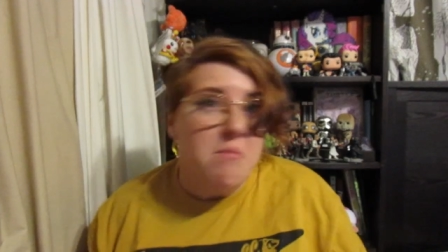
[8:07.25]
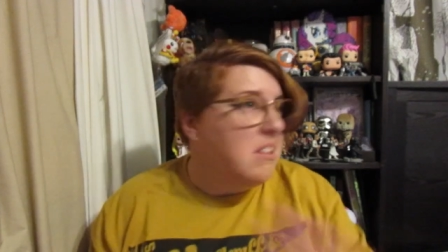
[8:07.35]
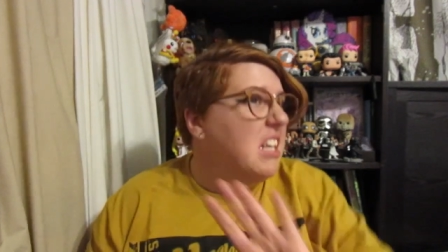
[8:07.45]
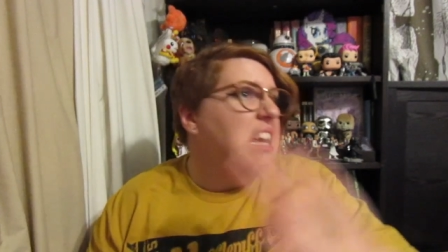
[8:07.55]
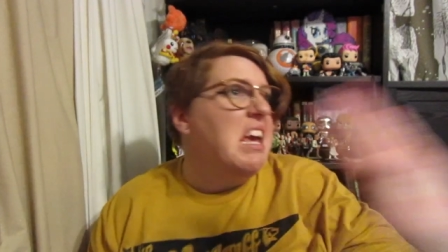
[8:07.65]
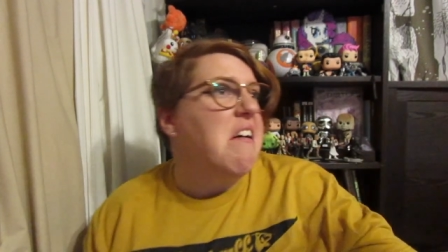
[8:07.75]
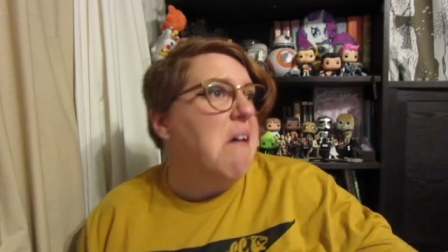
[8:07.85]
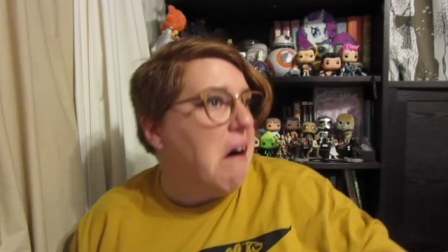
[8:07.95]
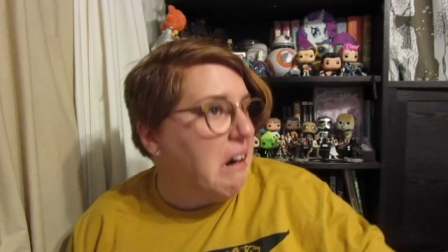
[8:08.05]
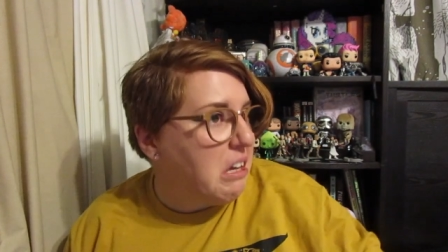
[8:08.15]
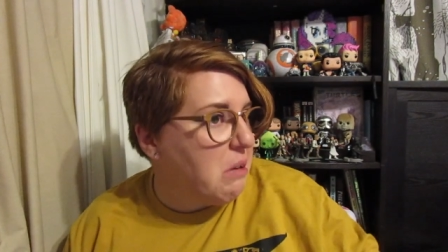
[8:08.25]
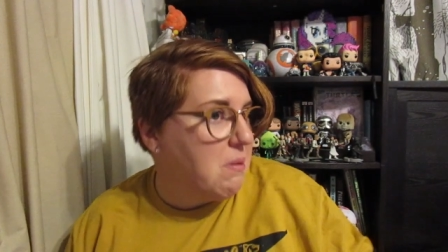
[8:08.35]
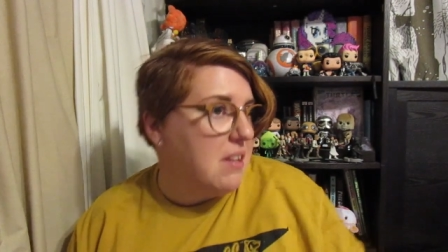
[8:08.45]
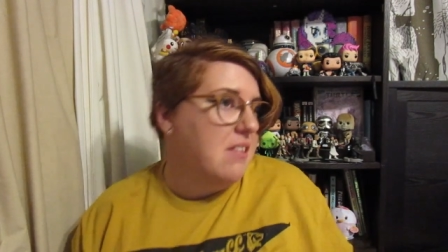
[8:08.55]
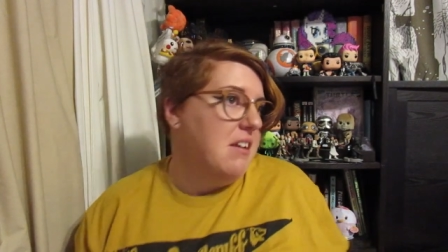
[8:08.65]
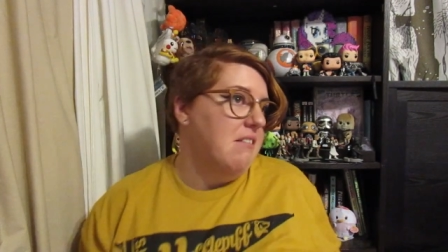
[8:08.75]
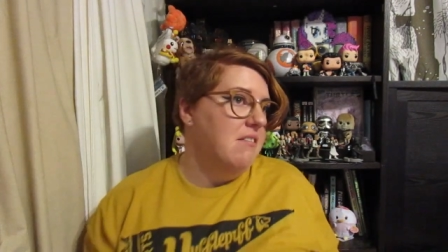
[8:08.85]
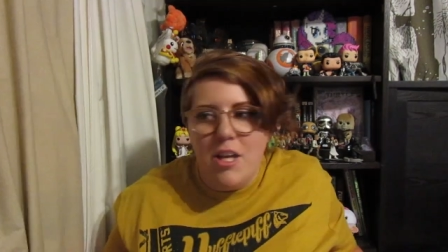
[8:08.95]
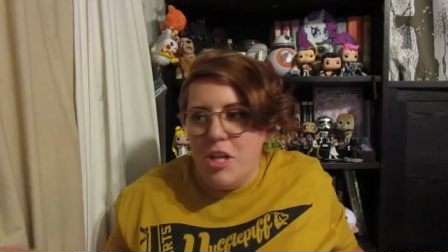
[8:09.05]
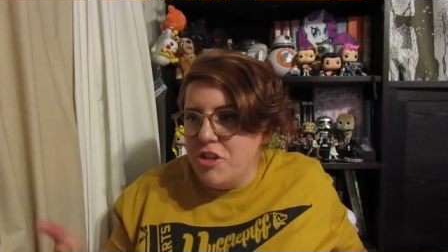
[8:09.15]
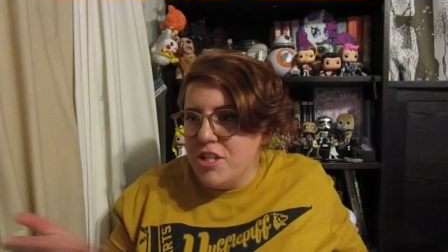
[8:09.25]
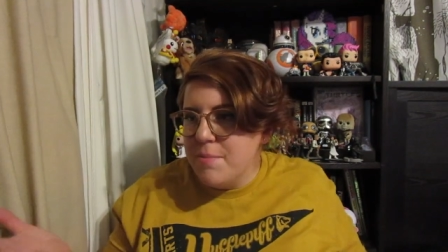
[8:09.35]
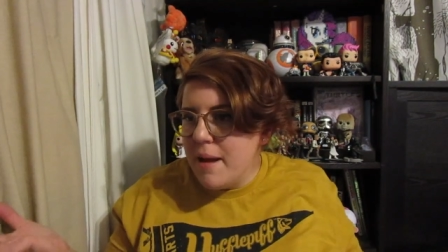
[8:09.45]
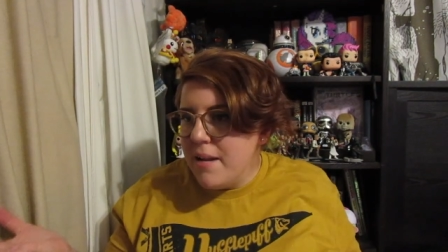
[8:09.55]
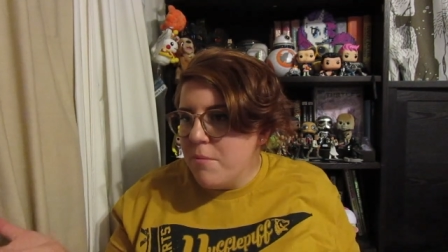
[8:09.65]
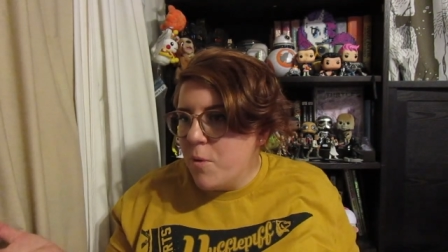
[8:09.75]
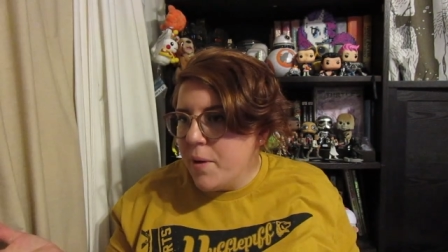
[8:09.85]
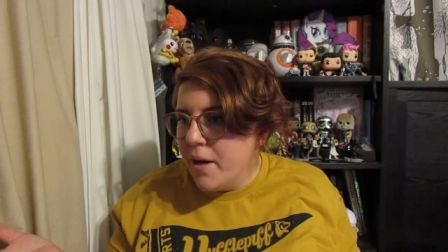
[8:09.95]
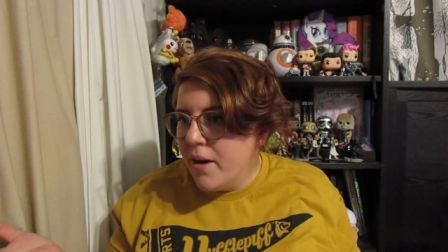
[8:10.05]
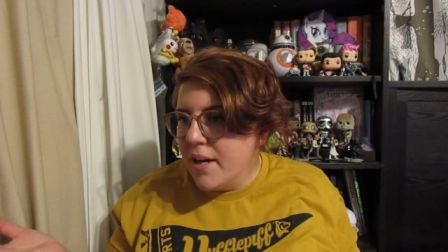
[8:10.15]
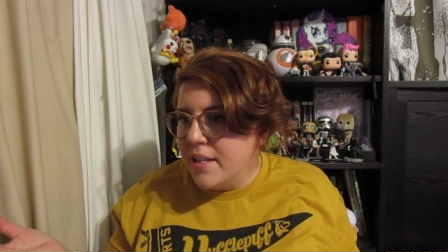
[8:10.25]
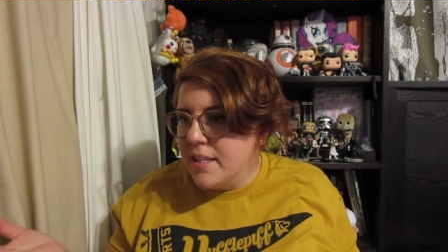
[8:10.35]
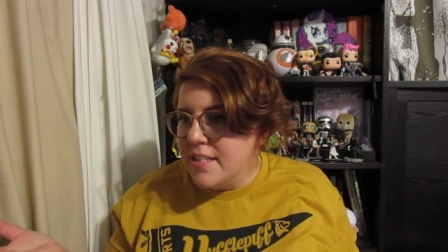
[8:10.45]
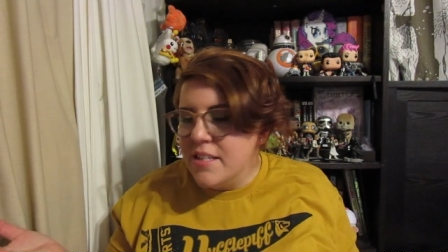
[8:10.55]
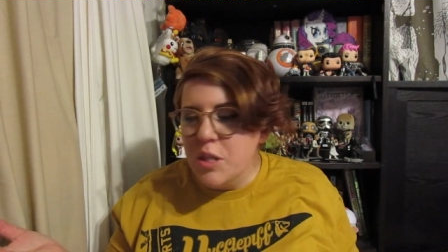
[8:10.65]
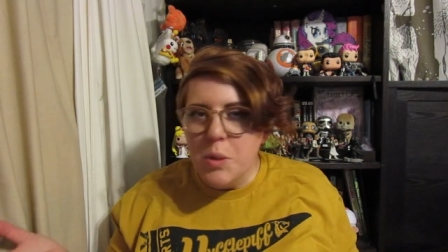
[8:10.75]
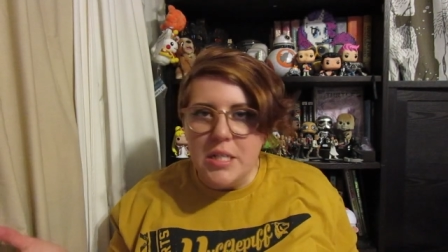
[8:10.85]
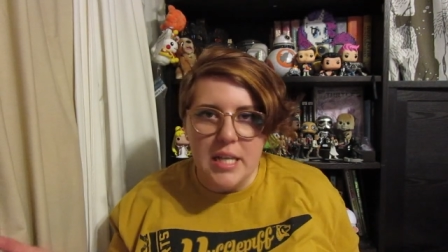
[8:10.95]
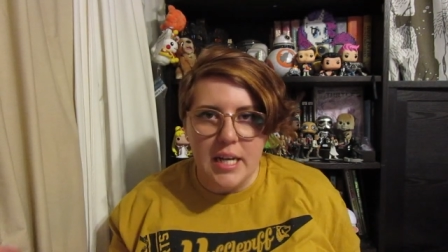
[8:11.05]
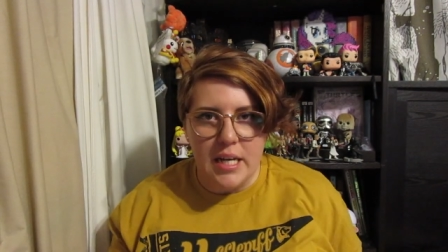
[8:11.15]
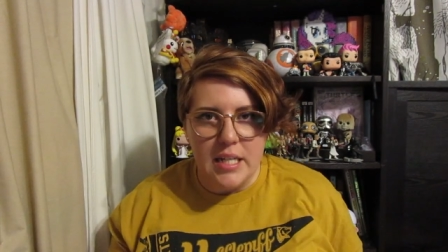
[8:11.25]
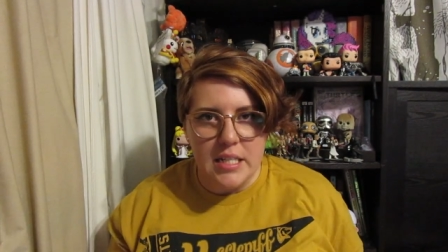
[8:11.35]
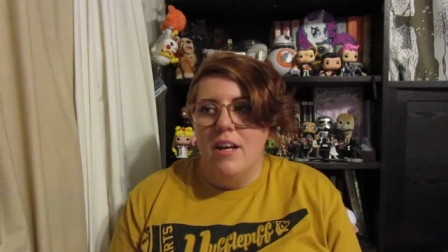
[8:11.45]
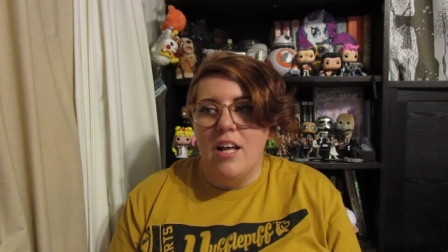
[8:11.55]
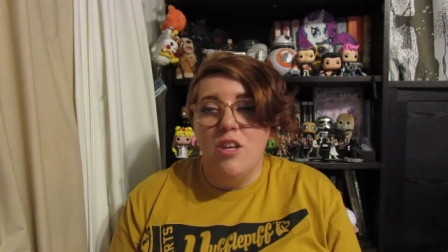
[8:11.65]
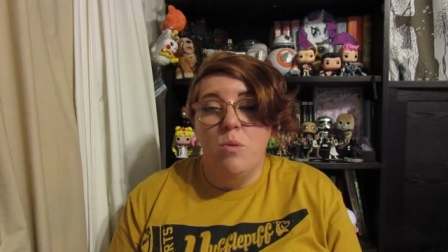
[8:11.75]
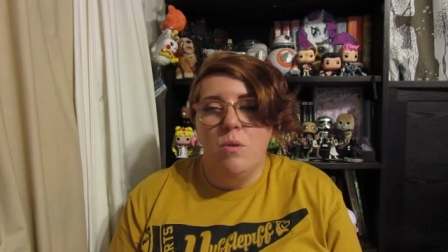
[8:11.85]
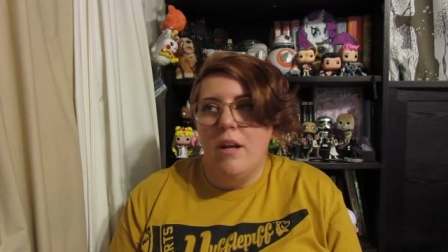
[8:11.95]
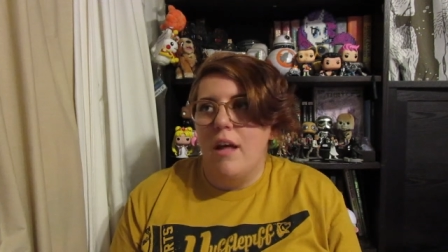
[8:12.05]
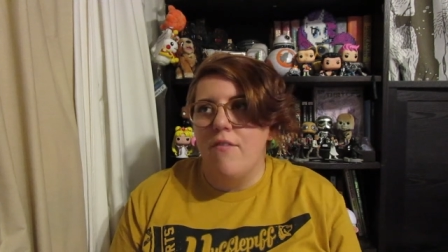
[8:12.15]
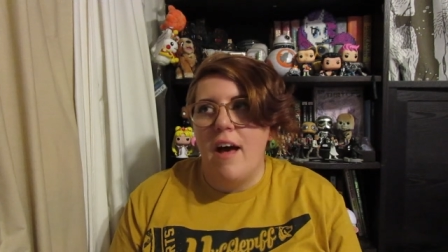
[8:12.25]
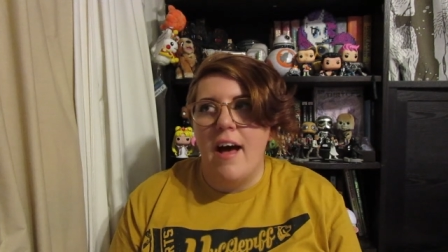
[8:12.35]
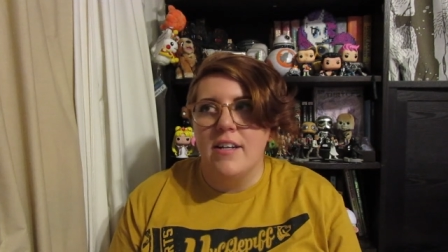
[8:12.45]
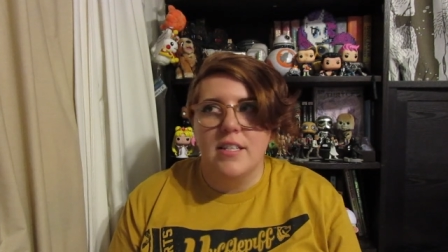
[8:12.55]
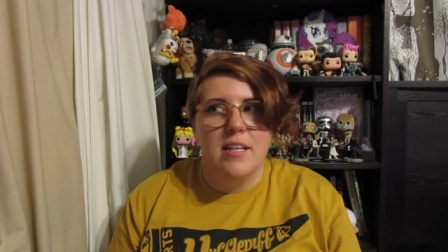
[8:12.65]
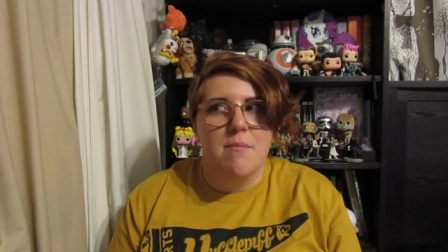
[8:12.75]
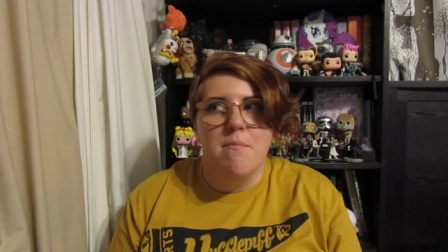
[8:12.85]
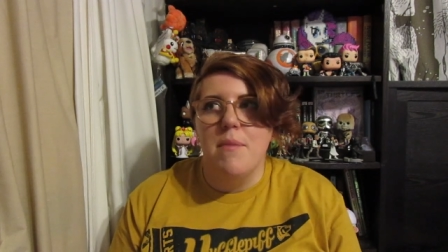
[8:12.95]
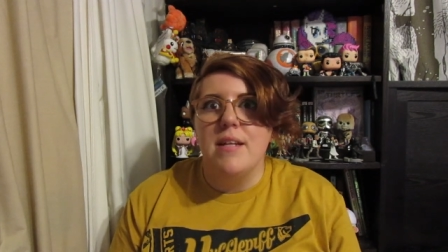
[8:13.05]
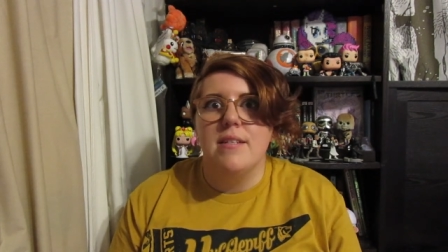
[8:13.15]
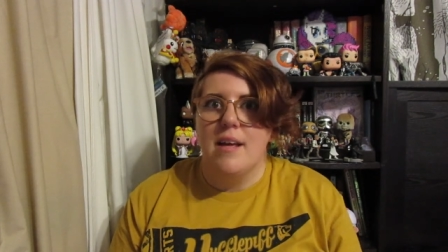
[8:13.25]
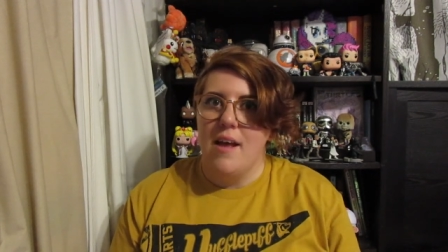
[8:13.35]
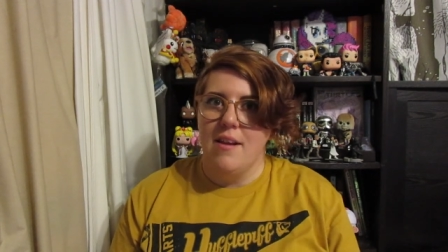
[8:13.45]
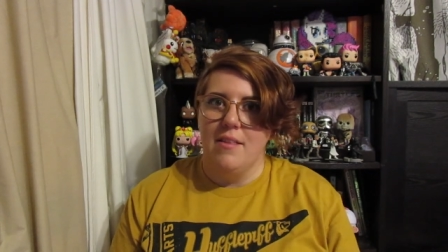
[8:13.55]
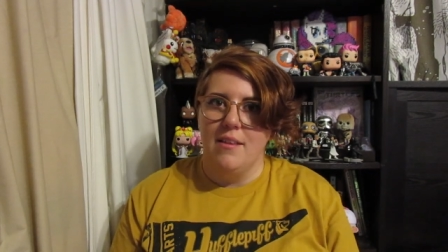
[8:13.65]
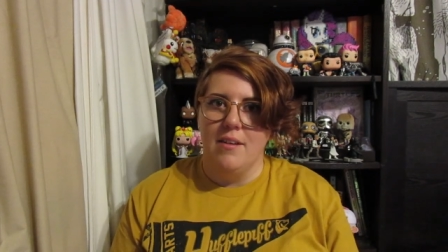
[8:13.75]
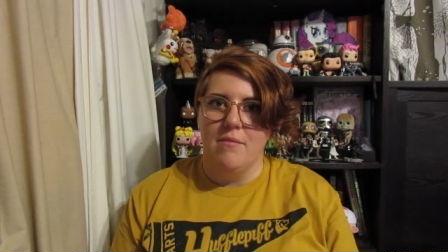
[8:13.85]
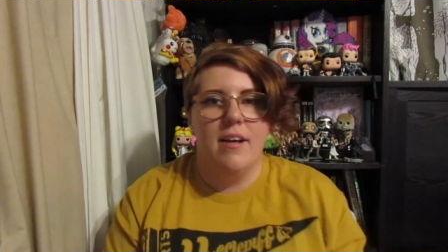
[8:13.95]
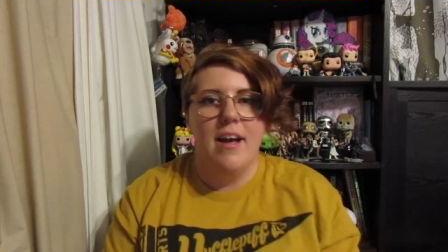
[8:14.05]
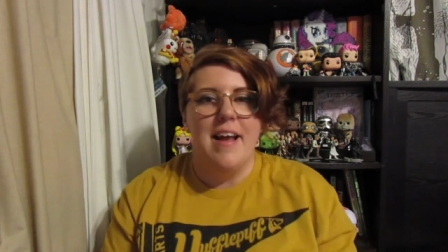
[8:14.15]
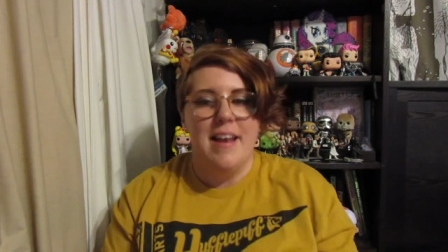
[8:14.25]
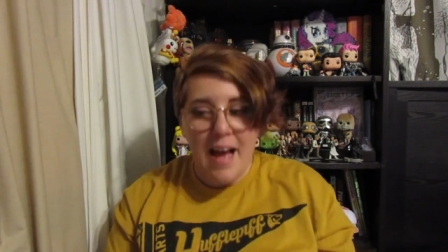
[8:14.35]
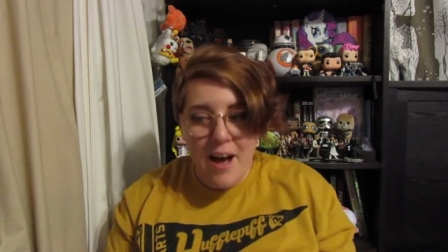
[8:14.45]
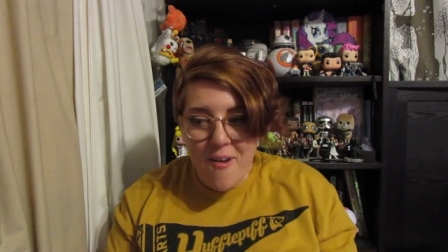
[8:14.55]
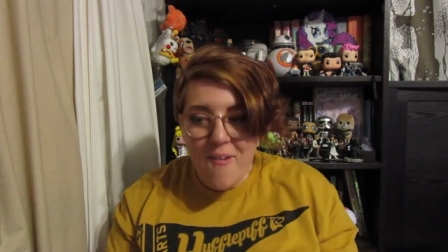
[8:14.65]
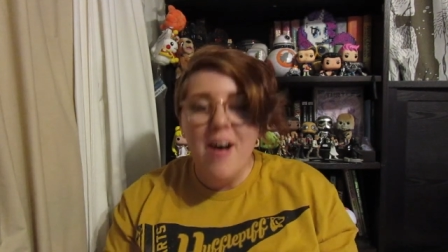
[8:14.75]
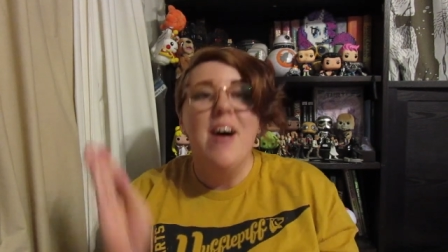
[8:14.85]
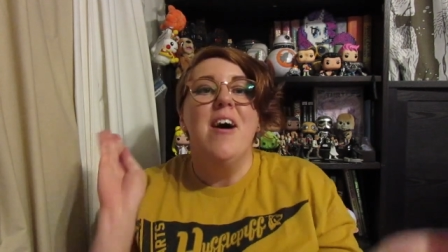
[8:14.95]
You can't argue with it. You just made him queer in less than 3 seconds and you wouldn't have had to commit to anything. And now,